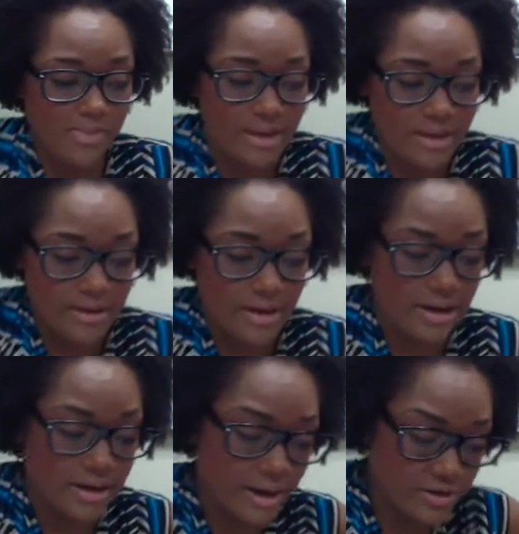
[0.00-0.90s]
In
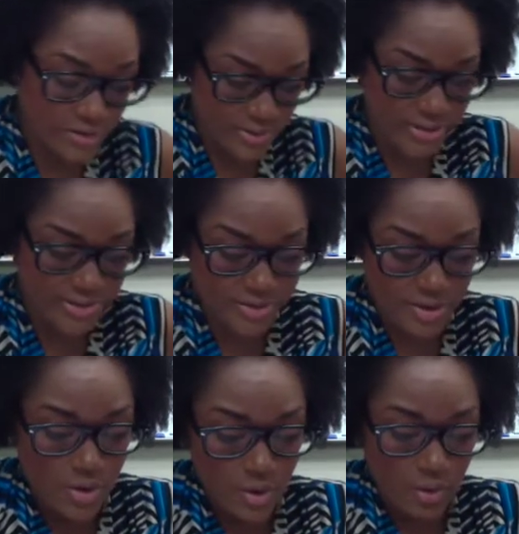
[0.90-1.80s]
countries
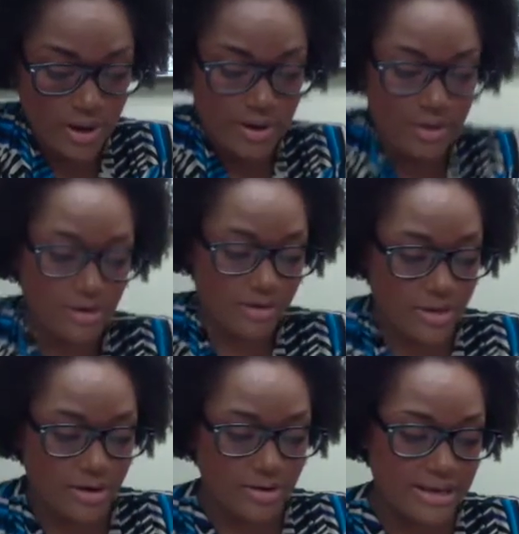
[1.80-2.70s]
where
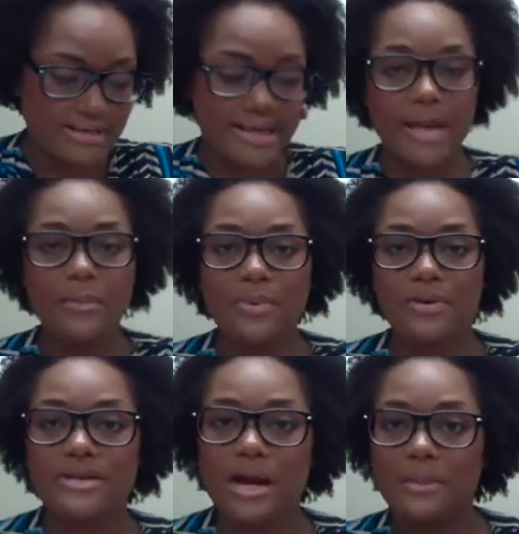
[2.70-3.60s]
there is a
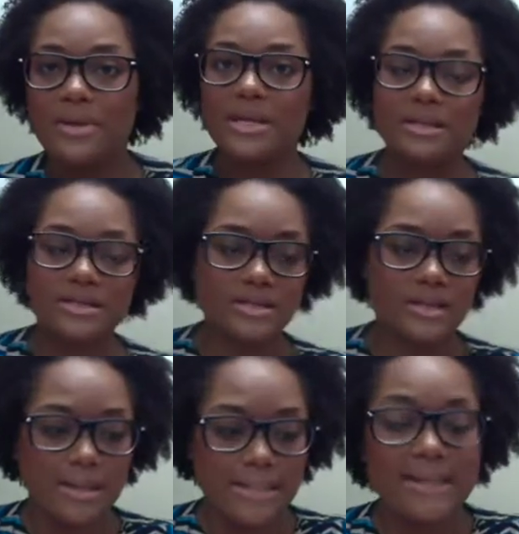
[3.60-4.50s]
predominant
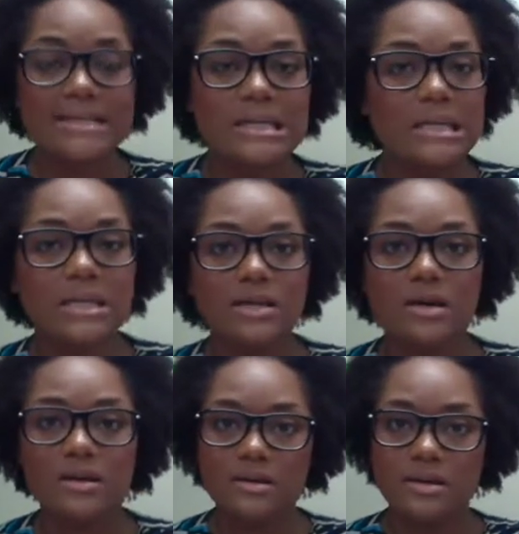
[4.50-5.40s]
need,
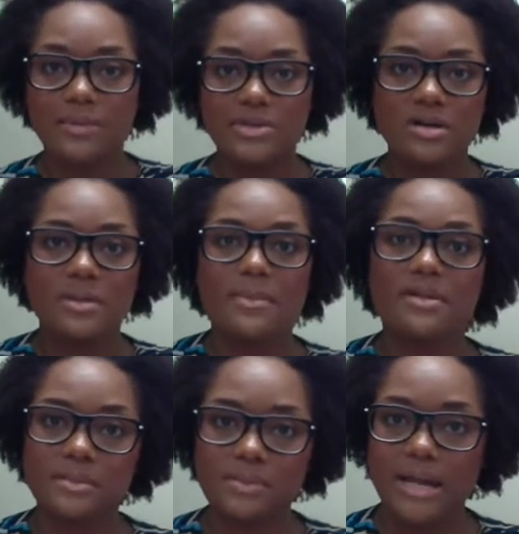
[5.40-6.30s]
and we talked
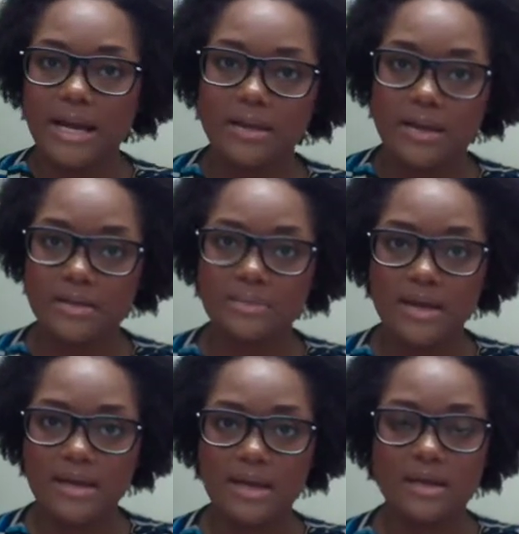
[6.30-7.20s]
about supply and
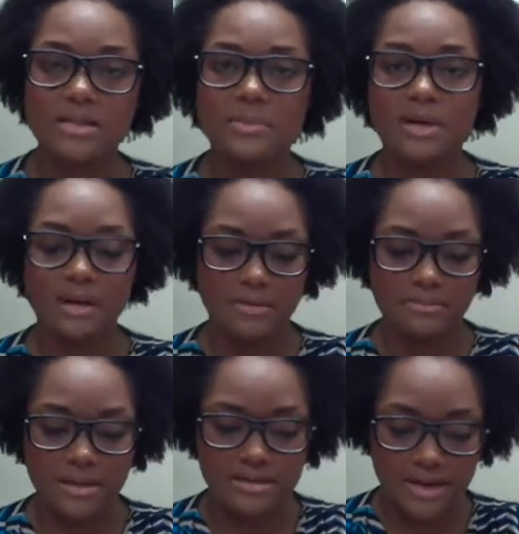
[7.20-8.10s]
demand again, it's
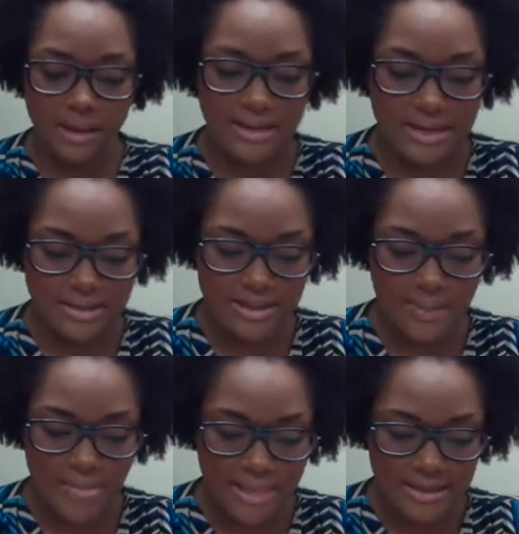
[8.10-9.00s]
a dominant
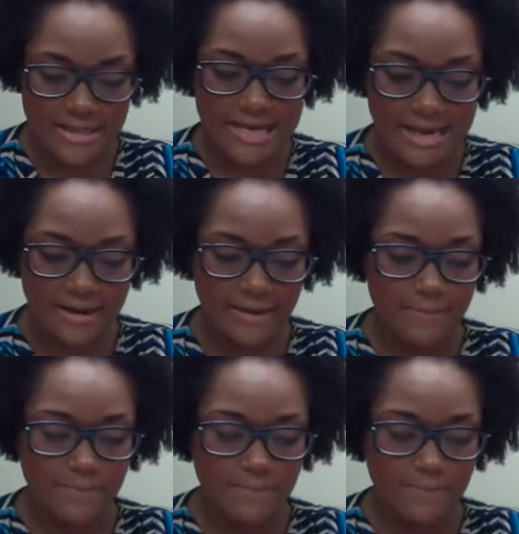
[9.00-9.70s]
need